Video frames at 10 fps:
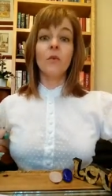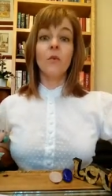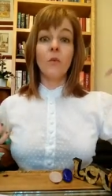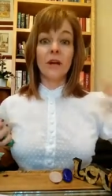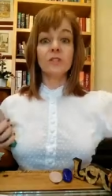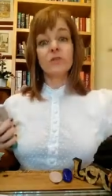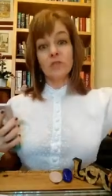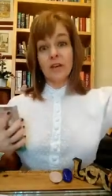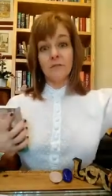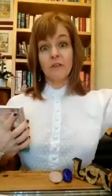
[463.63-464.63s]
once you
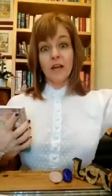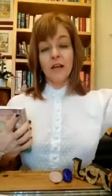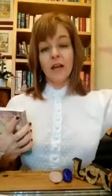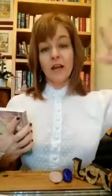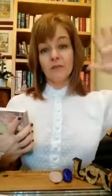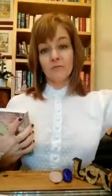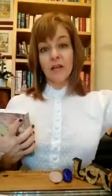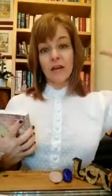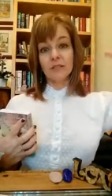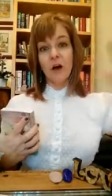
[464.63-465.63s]
take flight and
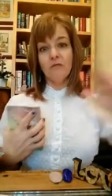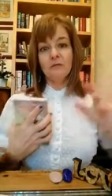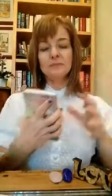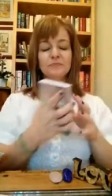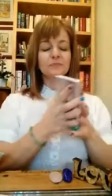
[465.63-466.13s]
blast off.